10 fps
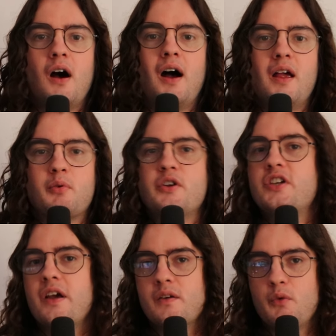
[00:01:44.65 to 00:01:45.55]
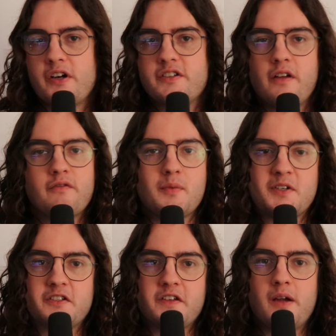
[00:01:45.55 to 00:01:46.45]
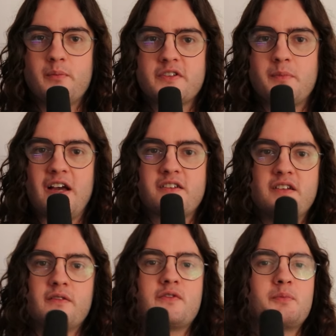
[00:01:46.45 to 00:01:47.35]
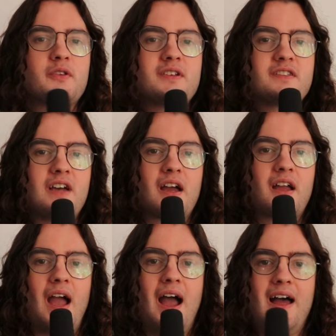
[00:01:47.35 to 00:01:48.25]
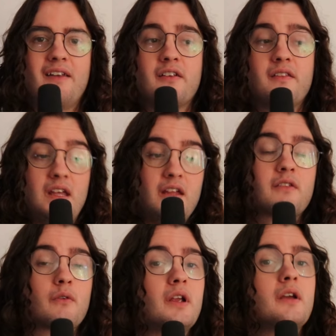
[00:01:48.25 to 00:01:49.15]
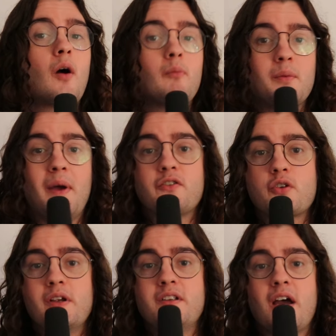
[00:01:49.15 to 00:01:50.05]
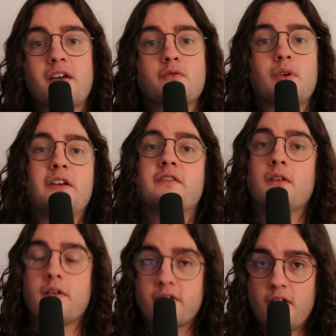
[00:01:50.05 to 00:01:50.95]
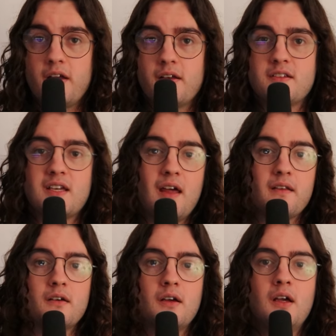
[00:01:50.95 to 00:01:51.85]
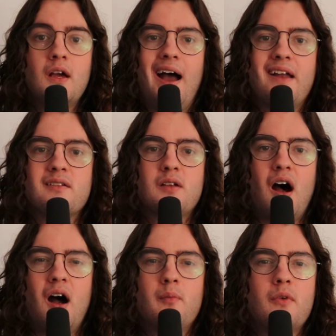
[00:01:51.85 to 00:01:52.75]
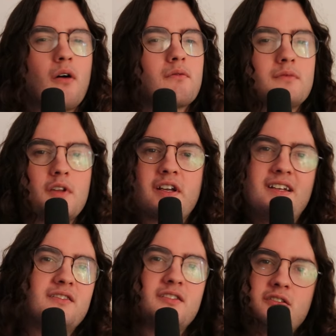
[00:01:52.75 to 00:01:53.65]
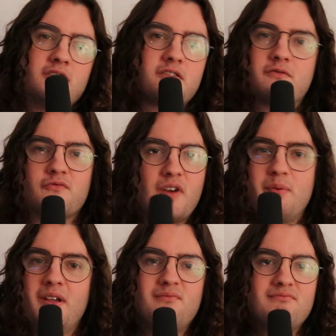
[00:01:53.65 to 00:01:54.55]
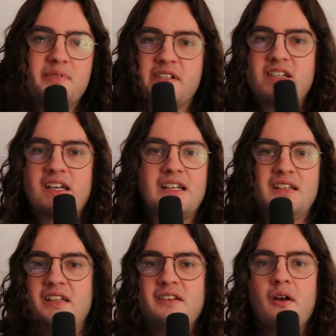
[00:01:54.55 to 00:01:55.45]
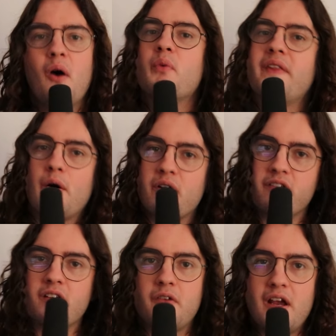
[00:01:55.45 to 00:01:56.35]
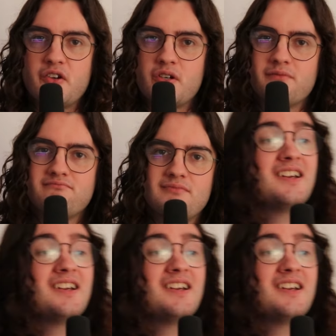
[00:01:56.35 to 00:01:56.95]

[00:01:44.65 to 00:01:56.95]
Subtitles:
I appreciate the work done from a design perspective to put this deck and the 3 complementary decks released alongside it together, and I'm not looking to just rip it, particularly not without consideration.